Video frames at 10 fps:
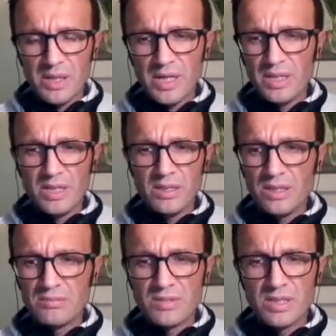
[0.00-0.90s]

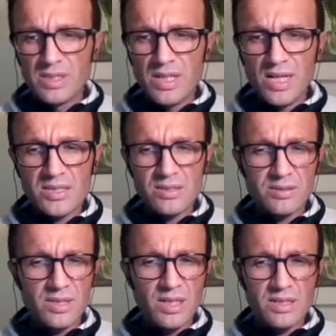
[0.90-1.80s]
the
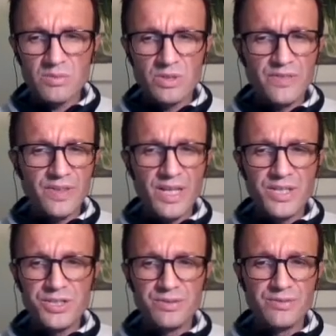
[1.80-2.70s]
last
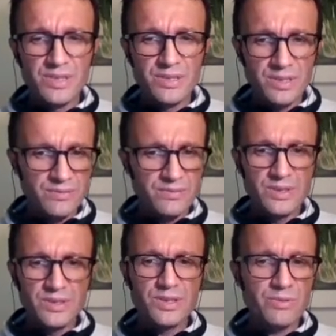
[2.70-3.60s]
modification
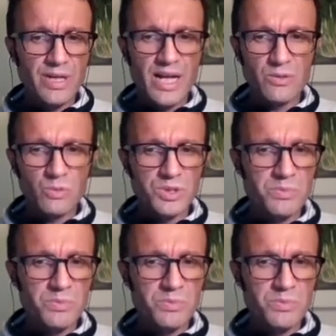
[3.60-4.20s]
in this regard were